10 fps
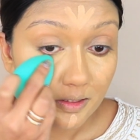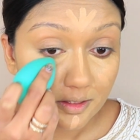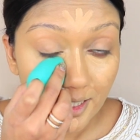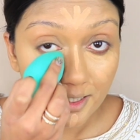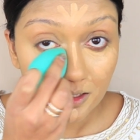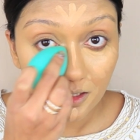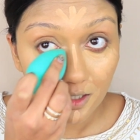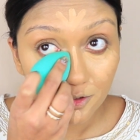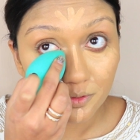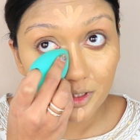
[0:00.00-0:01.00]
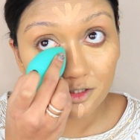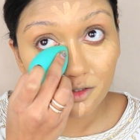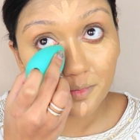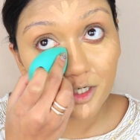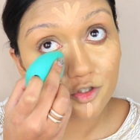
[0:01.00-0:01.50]
then you need
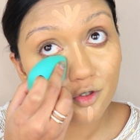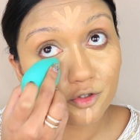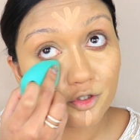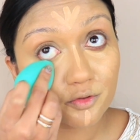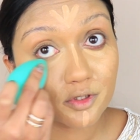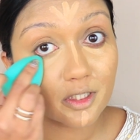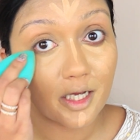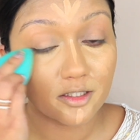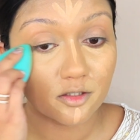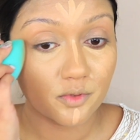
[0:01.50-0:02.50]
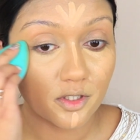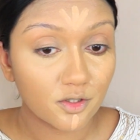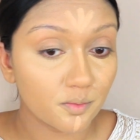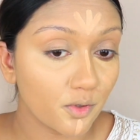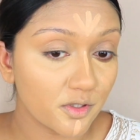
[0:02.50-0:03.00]
to make sure to use the lightest
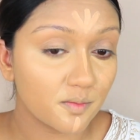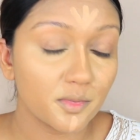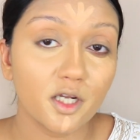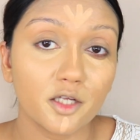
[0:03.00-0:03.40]
pressure possible.